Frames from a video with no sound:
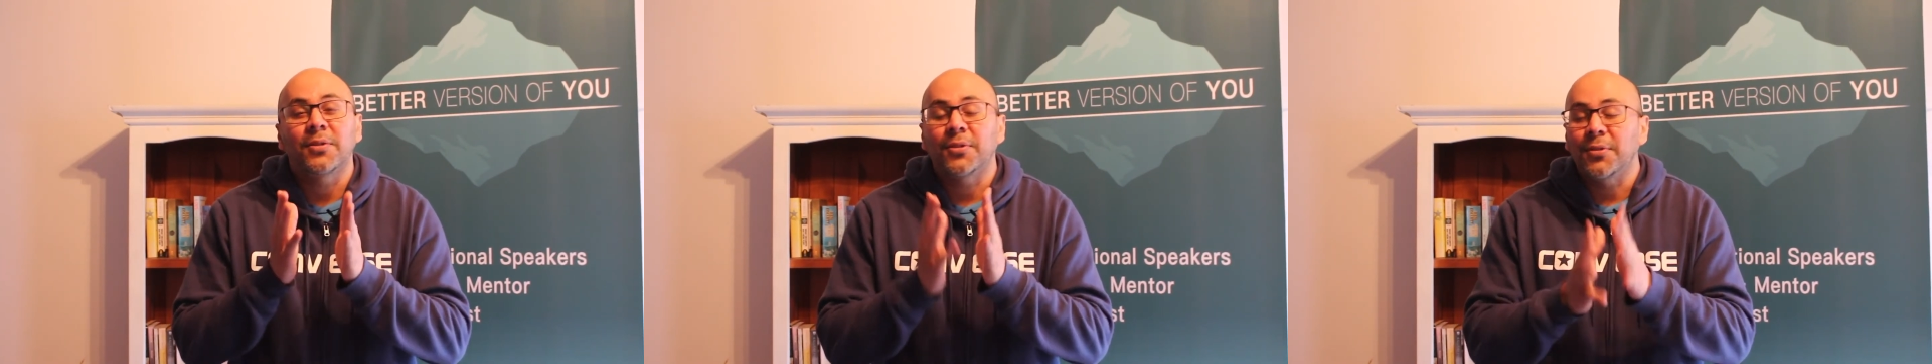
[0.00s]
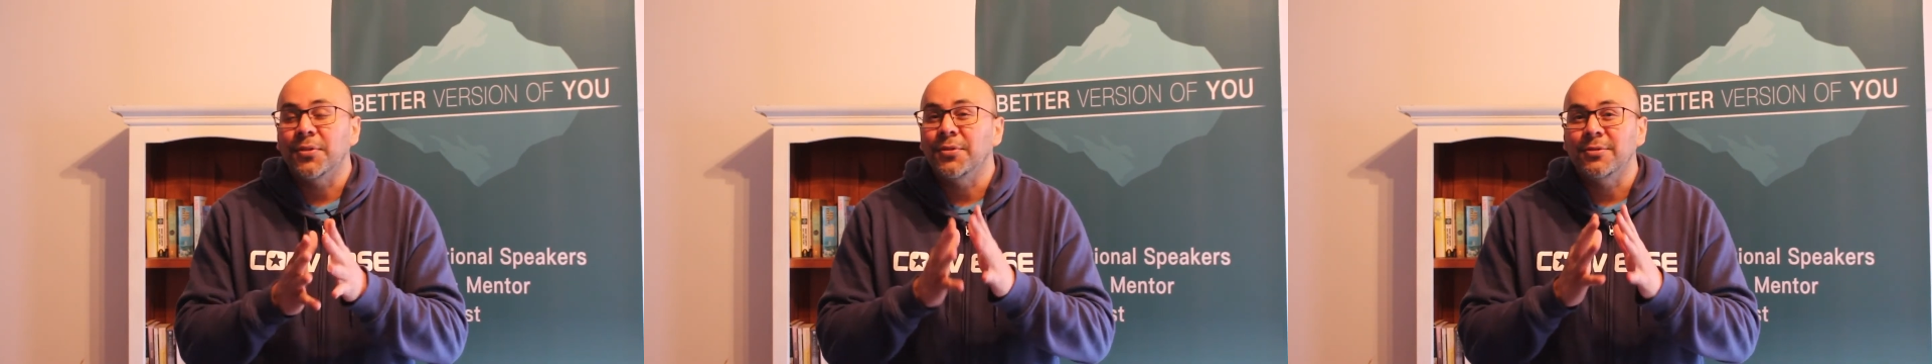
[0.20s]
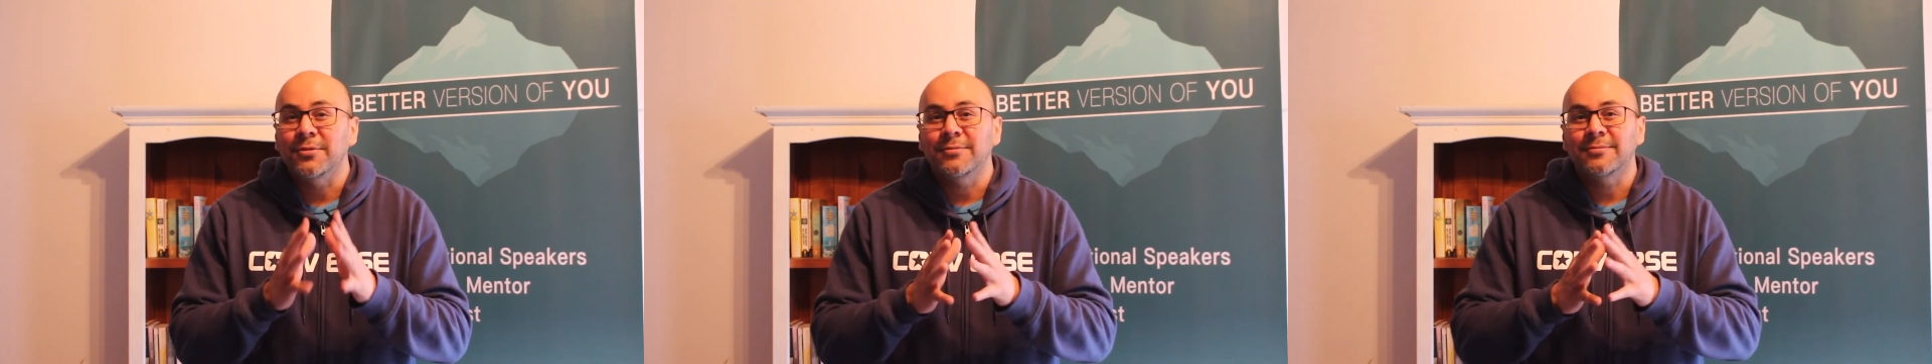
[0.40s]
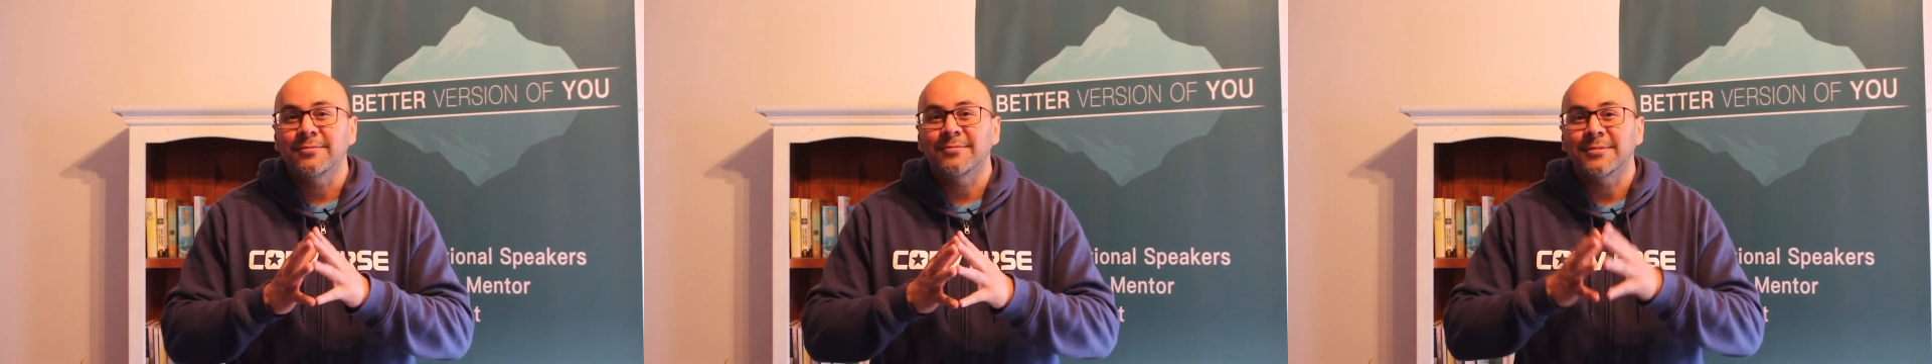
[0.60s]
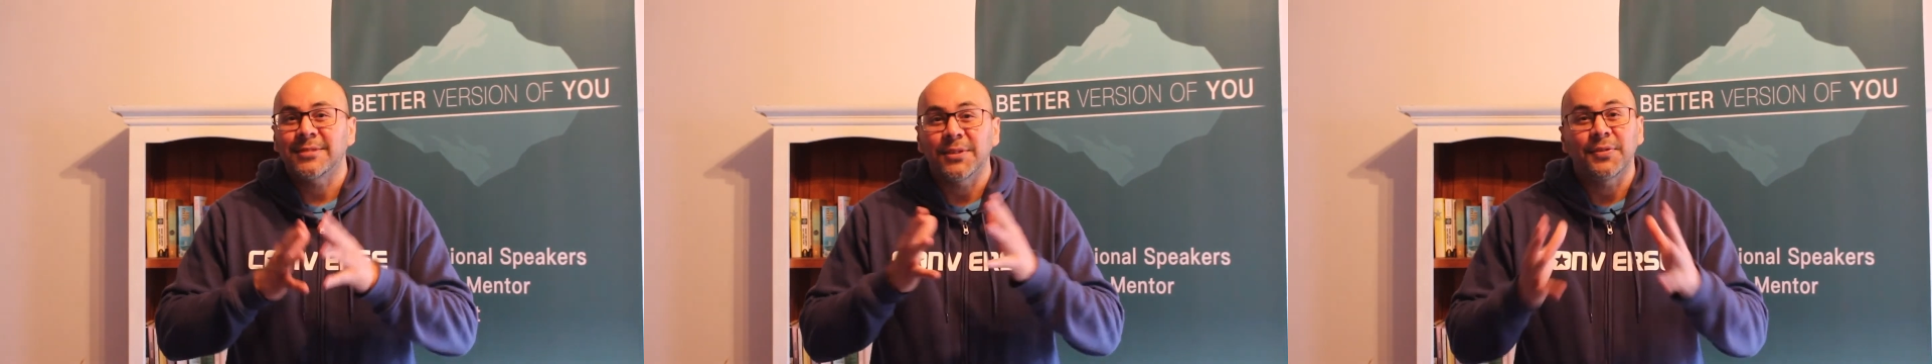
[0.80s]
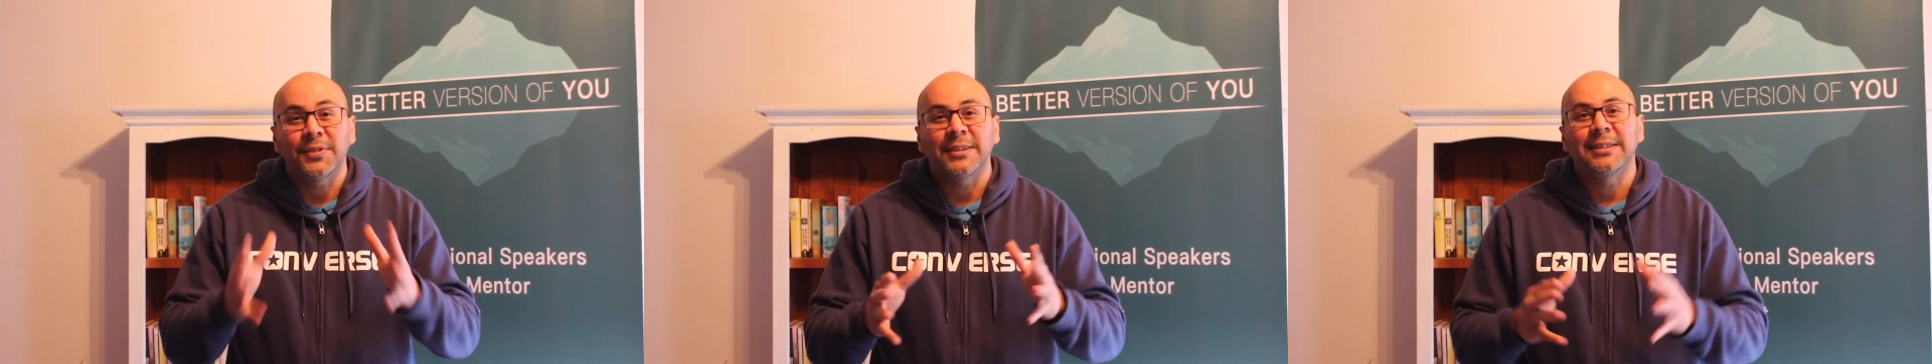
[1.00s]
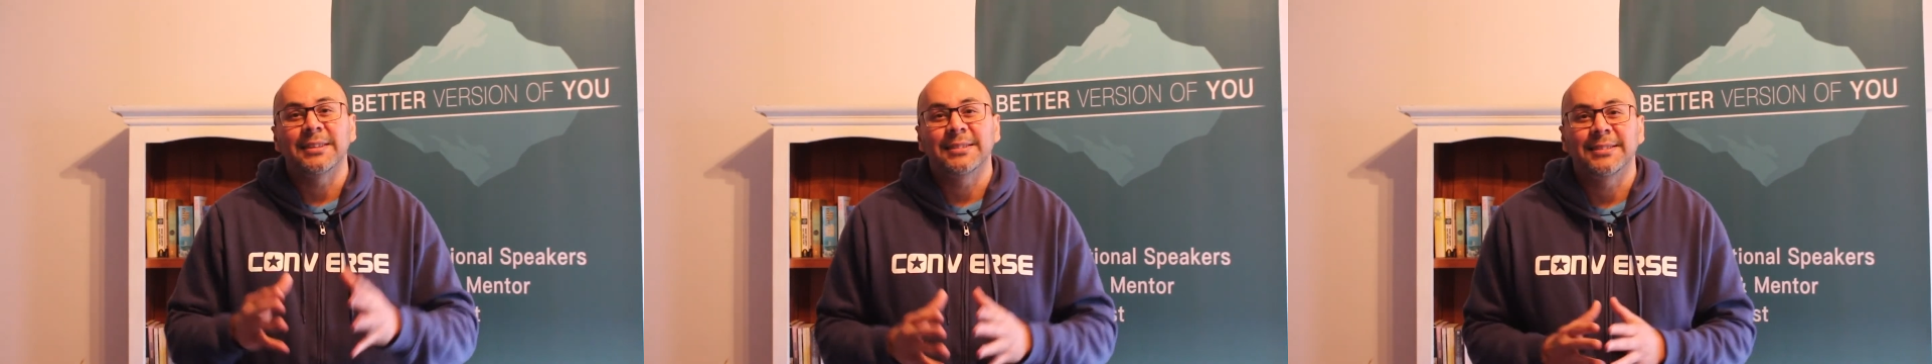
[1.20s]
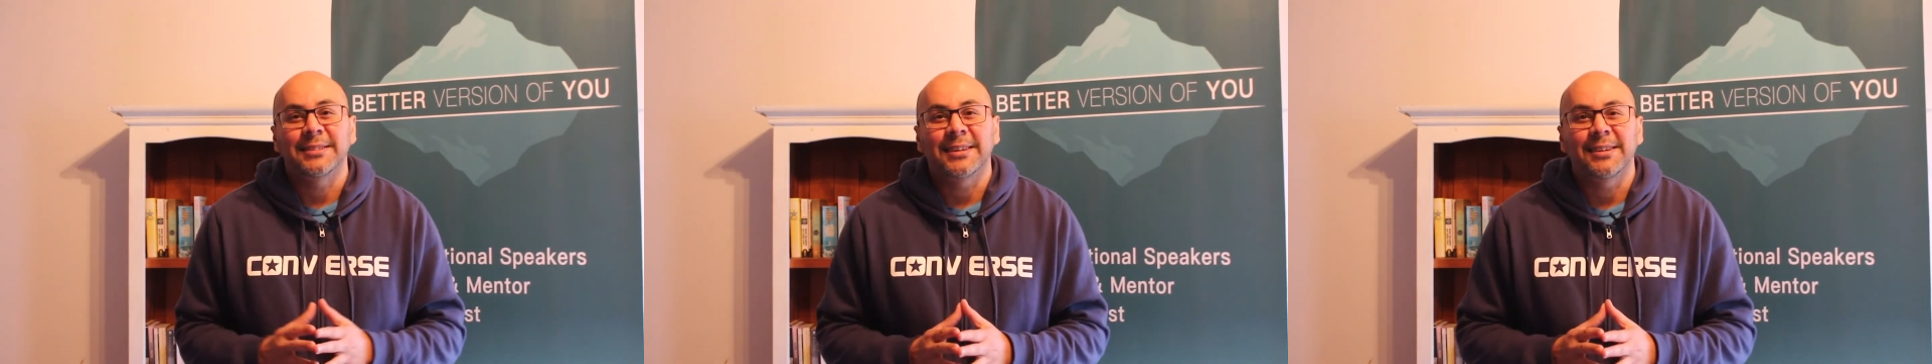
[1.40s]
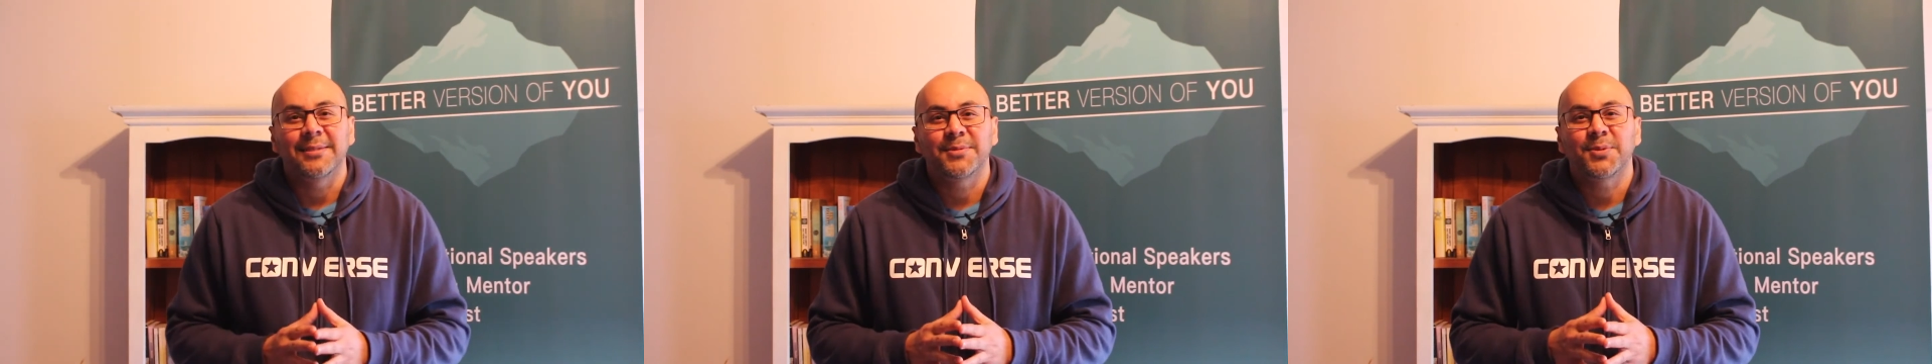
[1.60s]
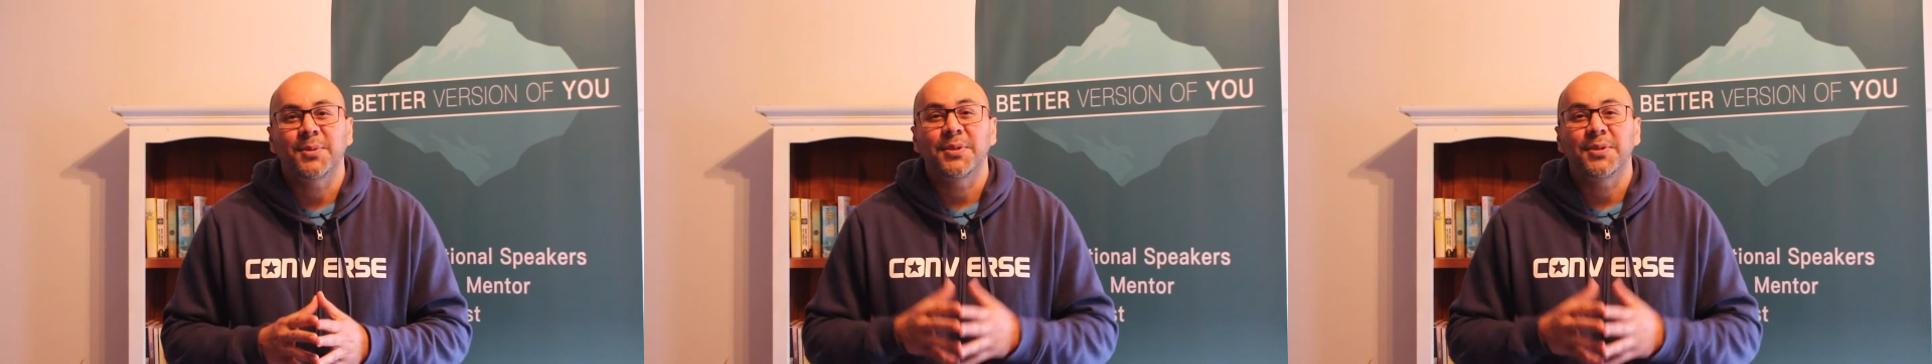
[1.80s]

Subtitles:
through difficult times,